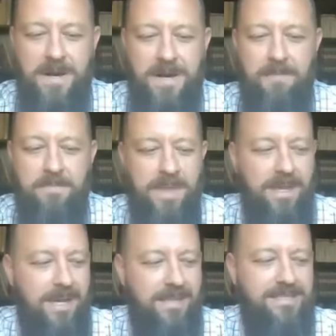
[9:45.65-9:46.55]
And
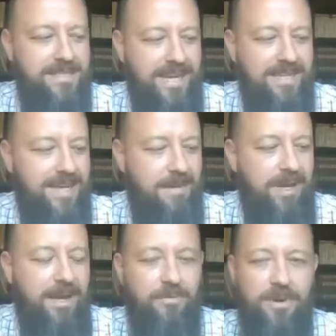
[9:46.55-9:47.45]
the second
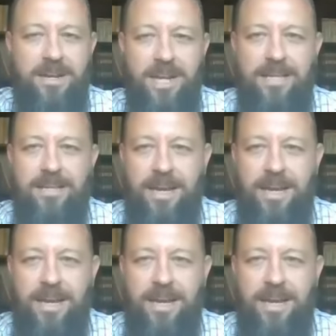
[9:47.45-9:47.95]
time I had read it,